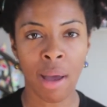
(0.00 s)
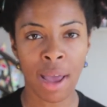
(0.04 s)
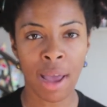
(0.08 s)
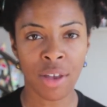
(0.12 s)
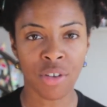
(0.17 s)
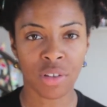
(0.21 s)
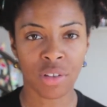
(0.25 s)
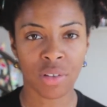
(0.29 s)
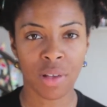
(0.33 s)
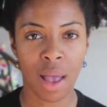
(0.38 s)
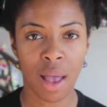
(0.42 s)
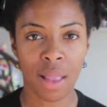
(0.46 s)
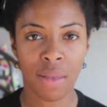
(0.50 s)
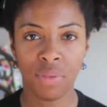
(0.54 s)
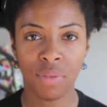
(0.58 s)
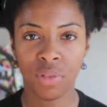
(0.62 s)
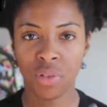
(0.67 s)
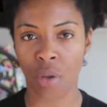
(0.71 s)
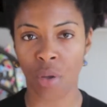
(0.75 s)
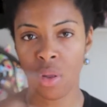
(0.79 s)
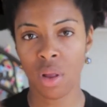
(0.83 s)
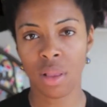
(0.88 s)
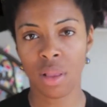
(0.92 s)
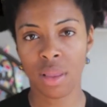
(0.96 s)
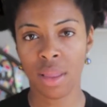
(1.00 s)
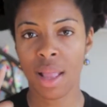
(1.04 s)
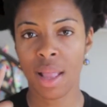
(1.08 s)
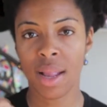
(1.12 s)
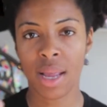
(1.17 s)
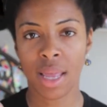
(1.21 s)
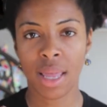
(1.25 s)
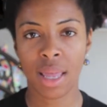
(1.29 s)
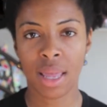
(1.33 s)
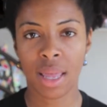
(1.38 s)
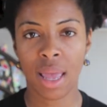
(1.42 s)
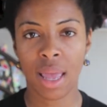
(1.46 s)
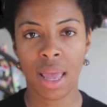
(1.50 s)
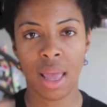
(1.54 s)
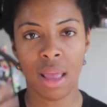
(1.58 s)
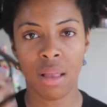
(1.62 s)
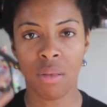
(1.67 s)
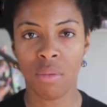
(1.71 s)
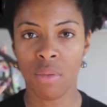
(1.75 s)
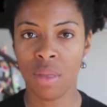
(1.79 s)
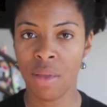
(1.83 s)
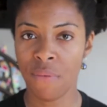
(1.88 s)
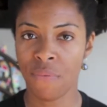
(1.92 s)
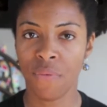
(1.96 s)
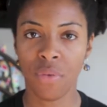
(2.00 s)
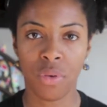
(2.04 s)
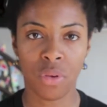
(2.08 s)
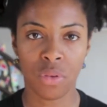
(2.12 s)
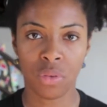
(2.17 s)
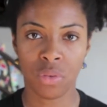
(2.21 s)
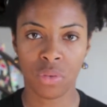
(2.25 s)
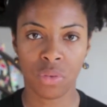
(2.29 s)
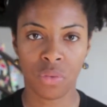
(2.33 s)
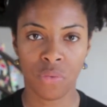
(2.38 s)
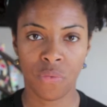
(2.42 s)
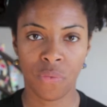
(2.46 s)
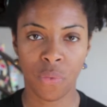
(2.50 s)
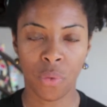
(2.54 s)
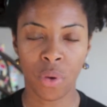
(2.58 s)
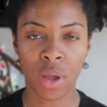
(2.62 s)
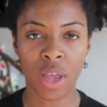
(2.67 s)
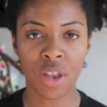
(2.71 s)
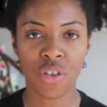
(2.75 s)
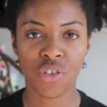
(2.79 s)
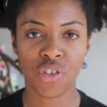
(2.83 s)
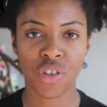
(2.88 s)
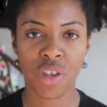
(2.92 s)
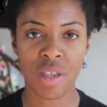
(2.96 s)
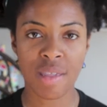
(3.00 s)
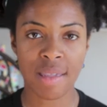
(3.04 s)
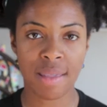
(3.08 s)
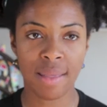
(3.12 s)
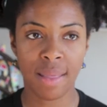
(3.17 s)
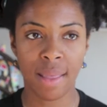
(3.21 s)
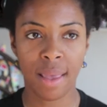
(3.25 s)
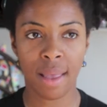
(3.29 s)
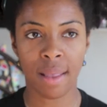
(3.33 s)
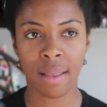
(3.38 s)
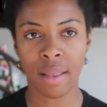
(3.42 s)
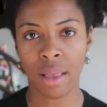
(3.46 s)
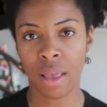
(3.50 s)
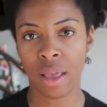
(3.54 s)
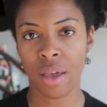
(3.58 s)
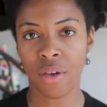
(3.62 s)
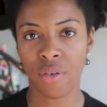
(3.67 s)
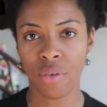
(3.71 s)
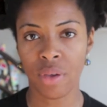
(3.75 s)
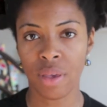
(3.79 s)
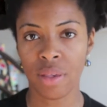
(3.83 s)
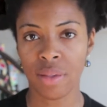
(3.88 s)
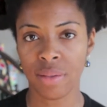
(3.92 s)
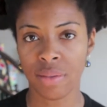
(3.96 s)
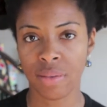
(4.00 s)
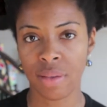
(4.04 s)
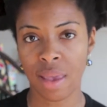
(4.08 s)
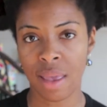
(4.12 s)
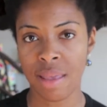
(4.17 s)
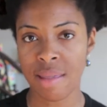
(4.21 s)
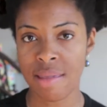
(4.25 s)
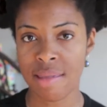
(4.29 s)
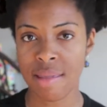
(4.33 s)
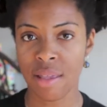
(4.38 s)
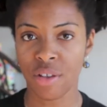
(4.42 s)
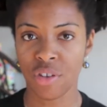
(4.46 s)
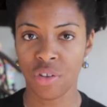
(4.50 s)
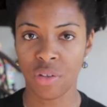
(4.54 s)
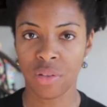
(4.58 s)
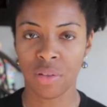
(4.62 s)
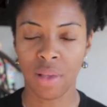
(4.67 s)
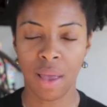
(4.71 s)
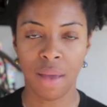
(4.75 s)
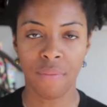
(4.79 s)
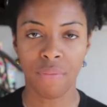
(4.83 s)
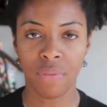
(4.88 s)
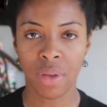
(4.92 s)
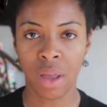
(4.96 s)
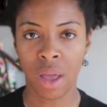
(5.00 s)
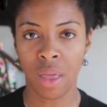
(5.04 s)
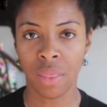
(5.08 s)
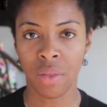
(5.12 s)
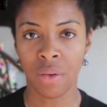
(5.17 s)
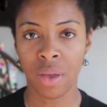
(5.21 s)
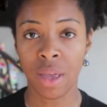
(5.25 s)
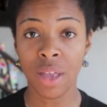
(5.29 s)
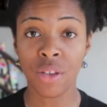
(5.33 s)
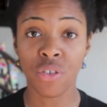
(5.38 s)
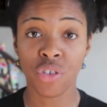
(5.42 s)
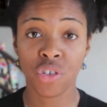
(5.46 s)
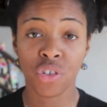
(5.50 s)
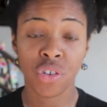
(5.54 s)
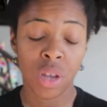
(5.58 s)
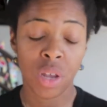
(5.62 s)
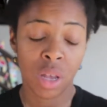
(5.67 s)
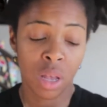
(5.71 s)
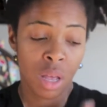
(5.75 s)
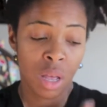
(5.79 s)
I just kind of started knitting and knit for 4 inches and then increased 8 stitches every other inch